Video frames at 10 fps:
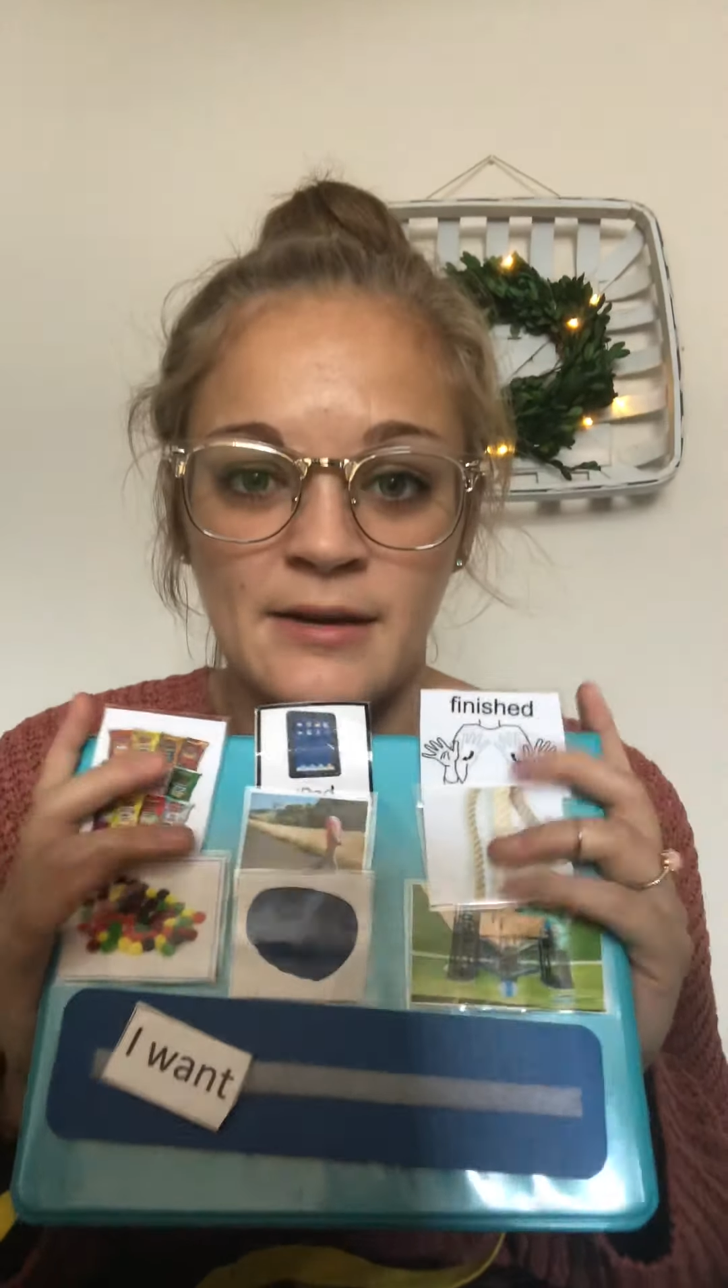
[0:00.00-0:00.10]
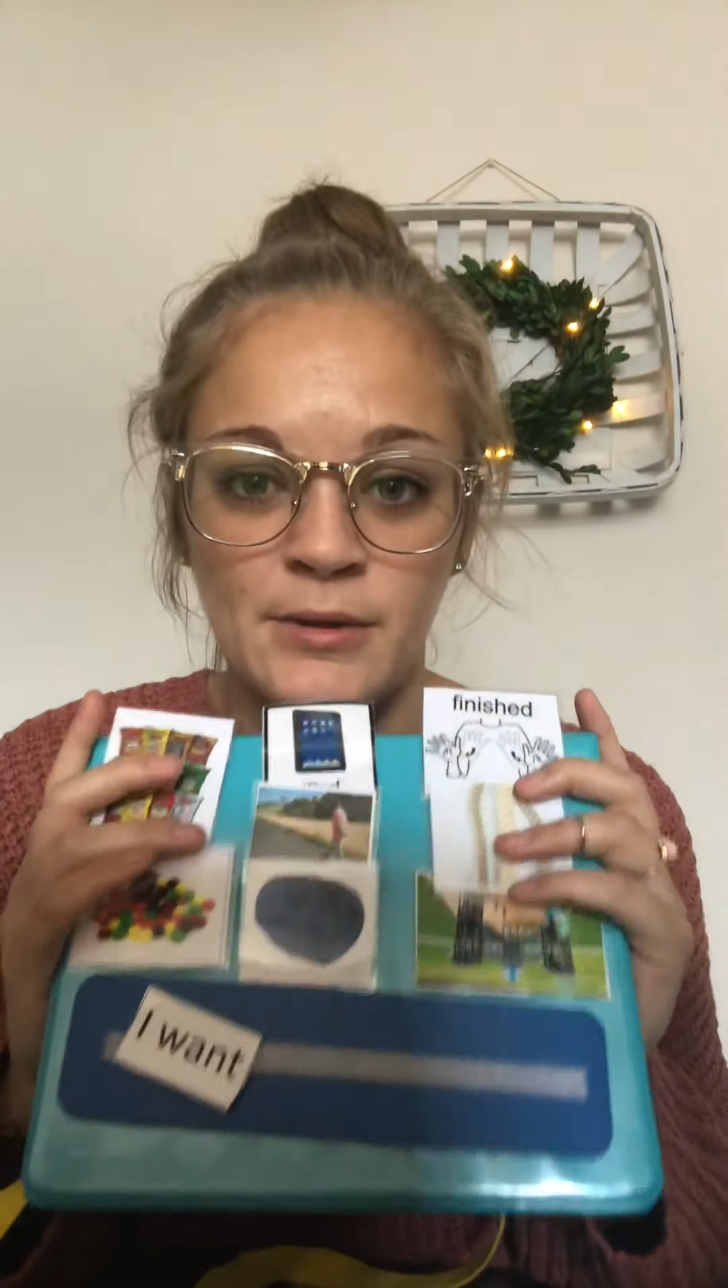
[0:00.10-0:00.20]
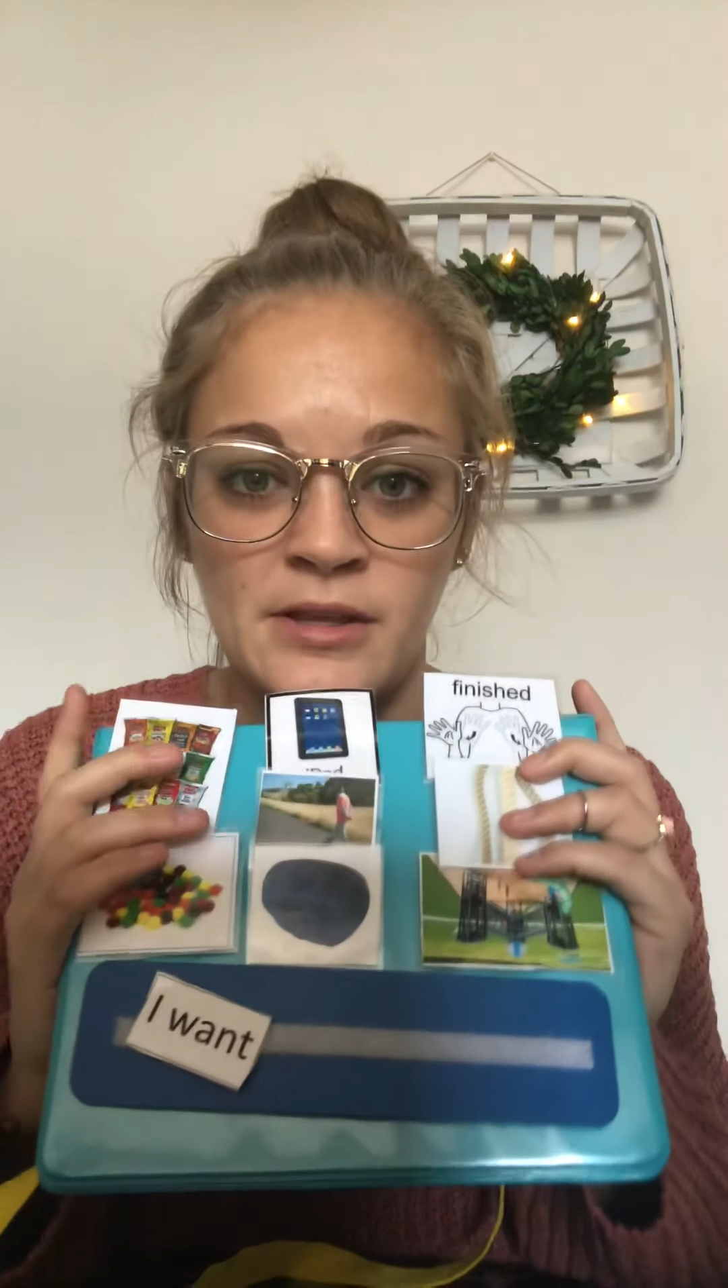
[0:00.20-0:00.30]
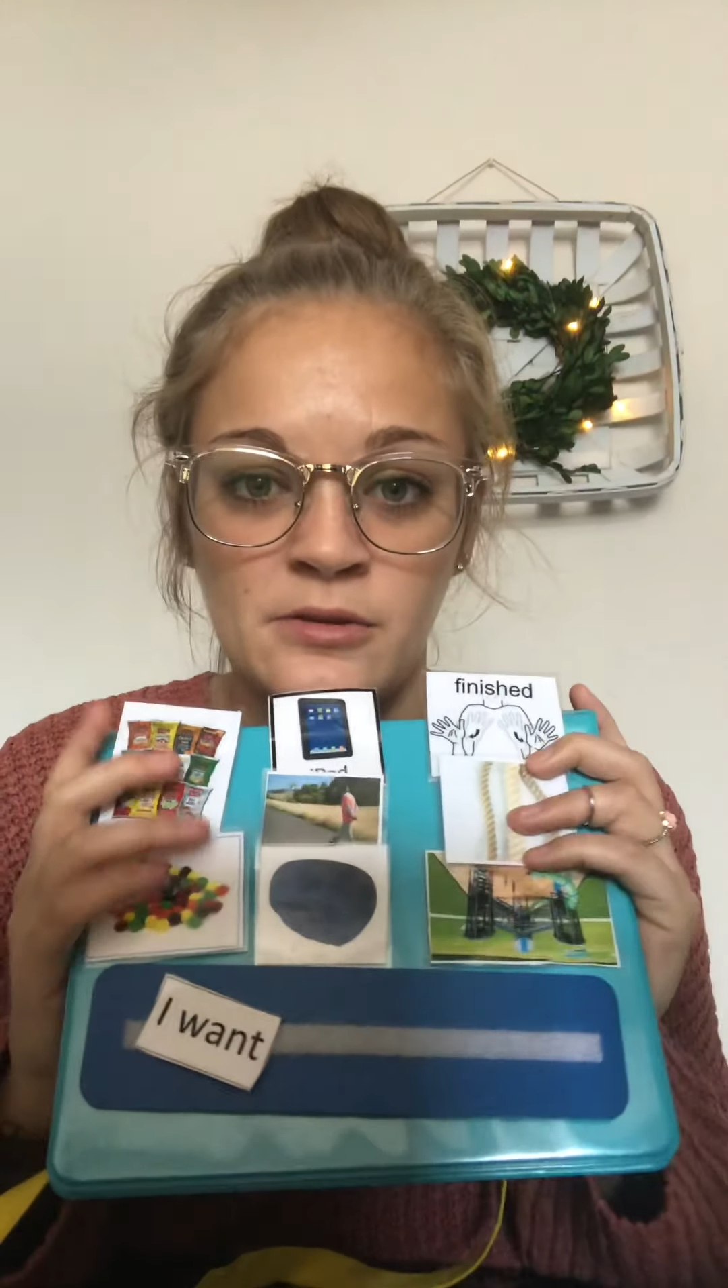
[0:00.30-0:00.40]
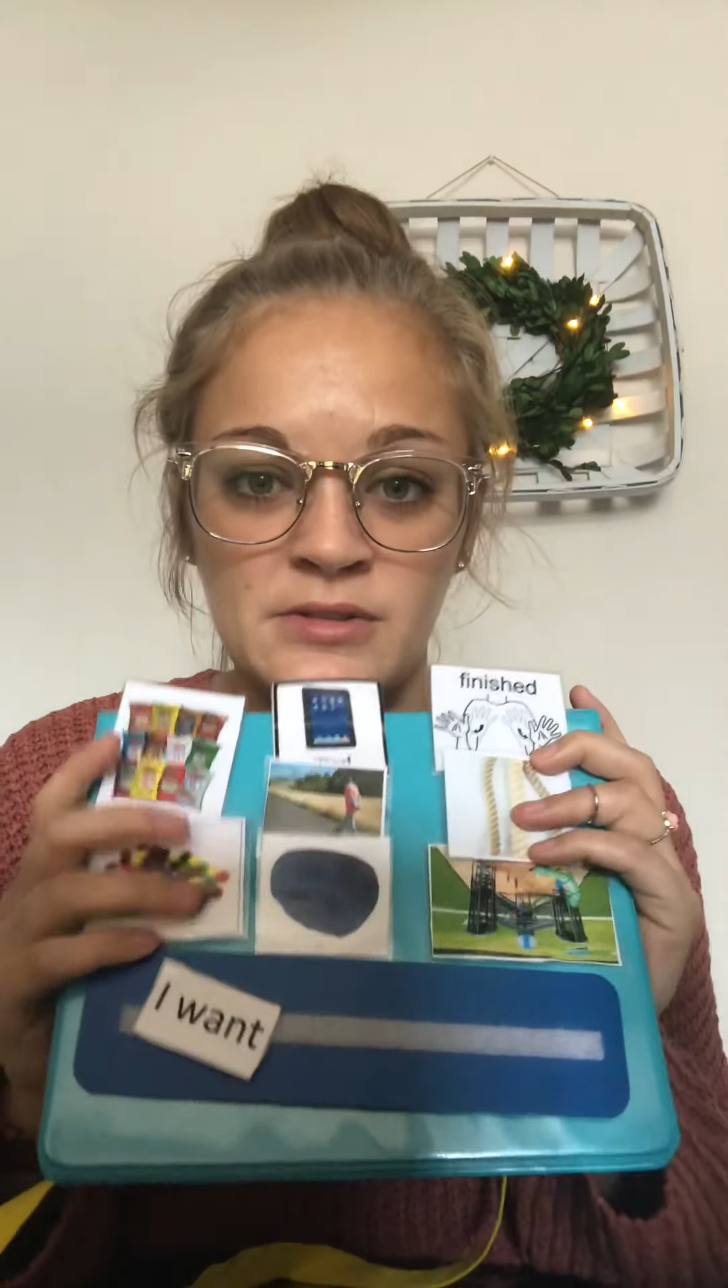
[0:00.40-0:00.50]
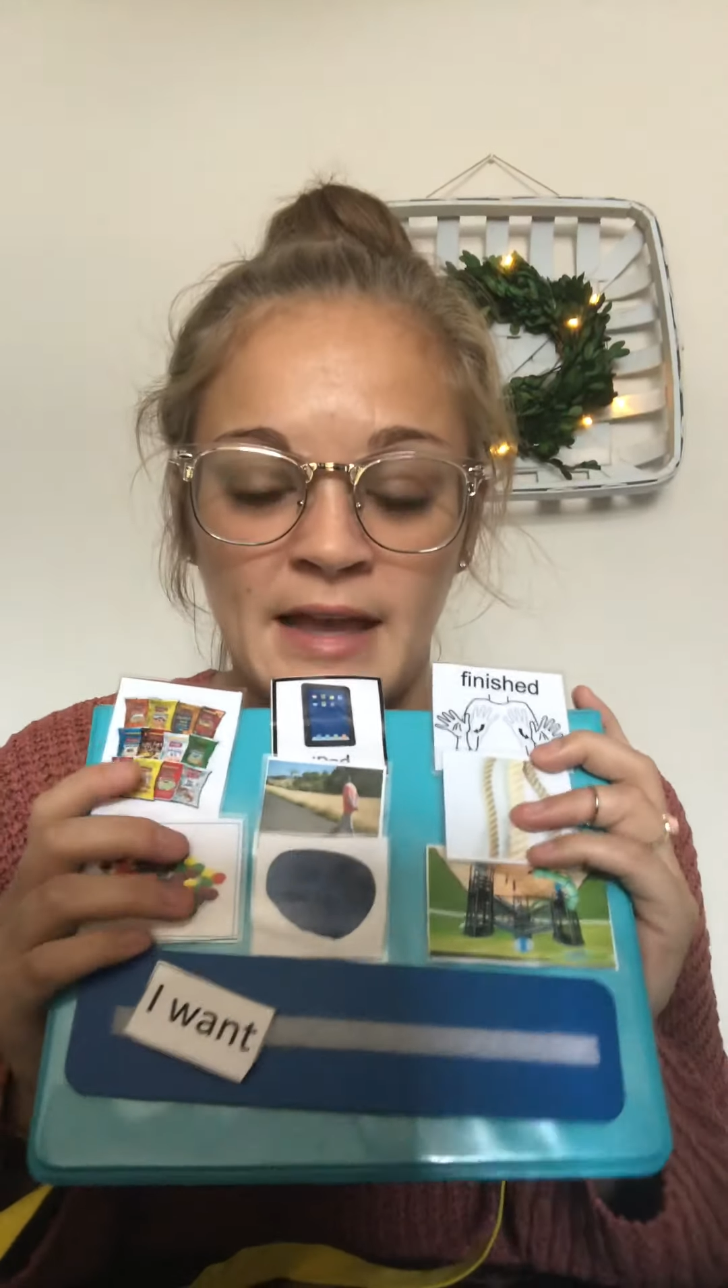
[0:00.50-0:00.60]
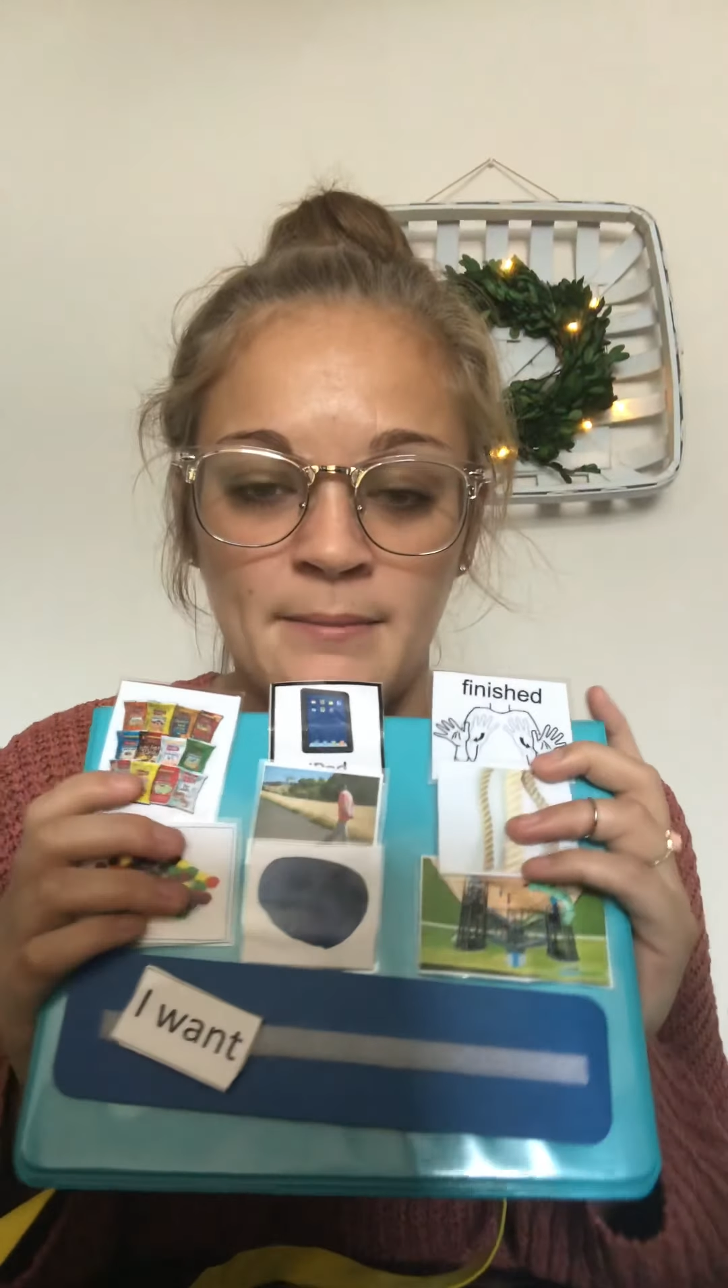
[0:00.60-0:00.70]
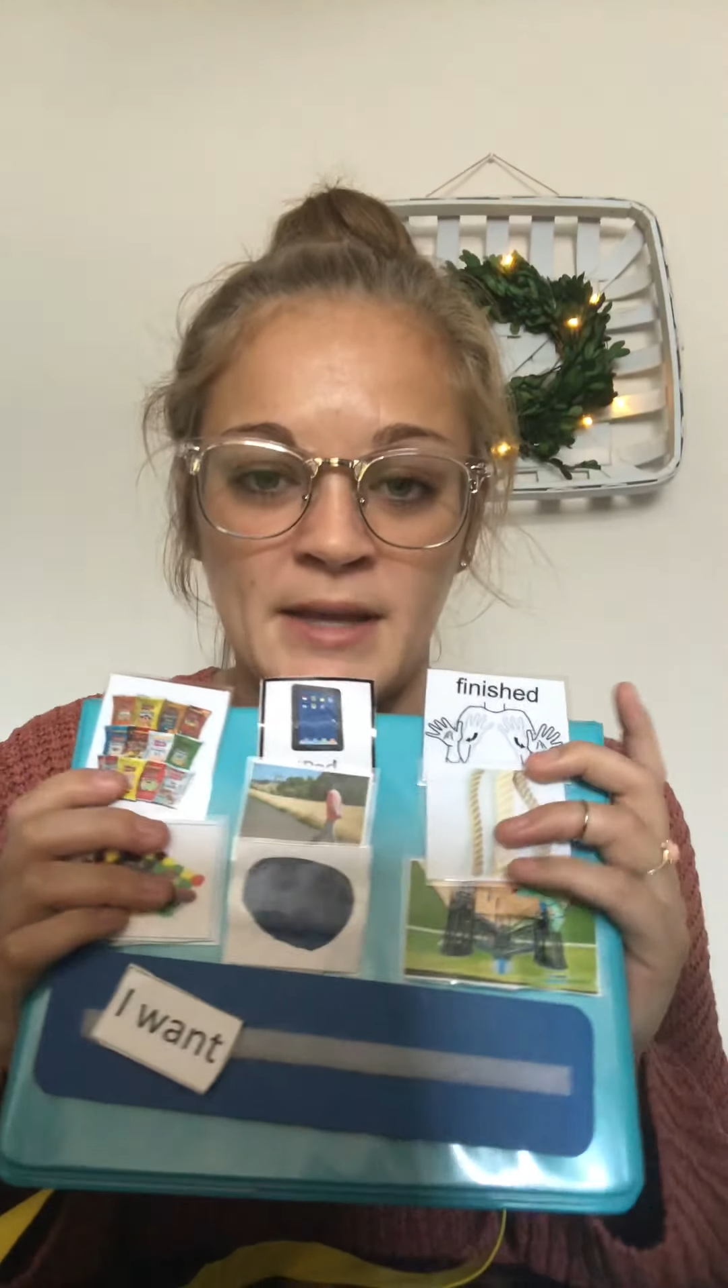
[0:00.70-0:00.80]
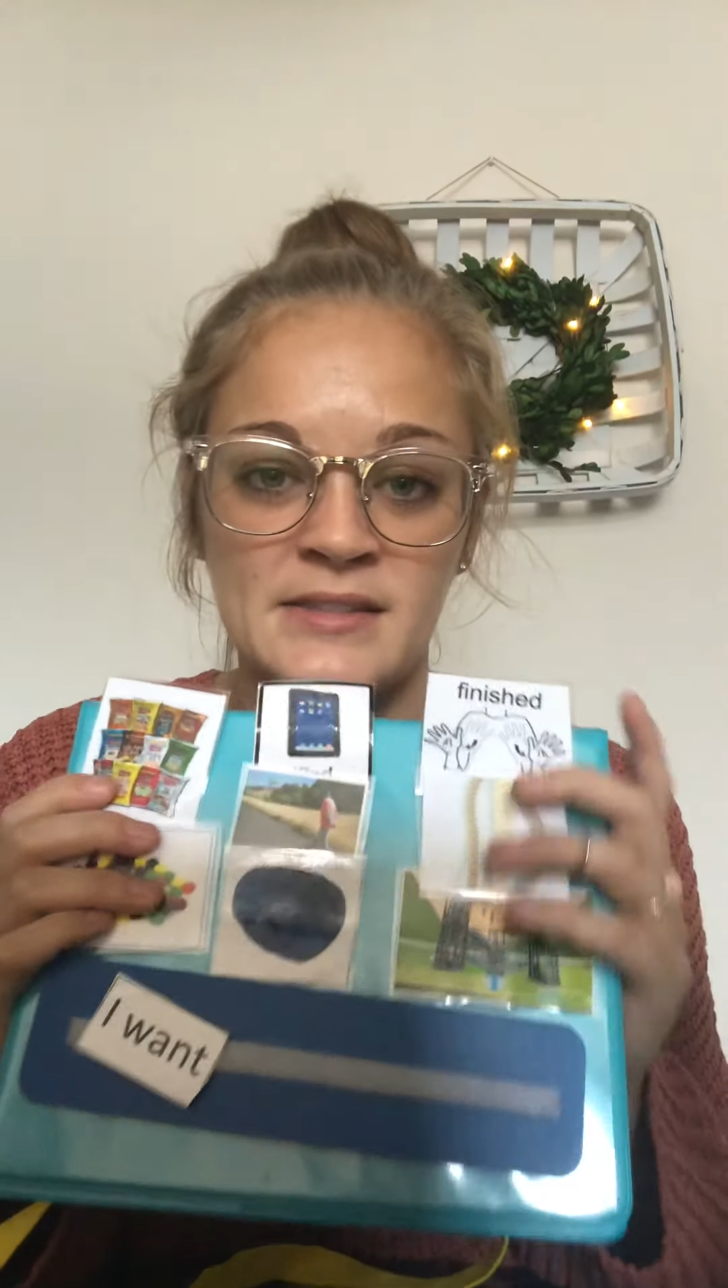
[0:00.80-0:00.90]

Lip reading: that we use at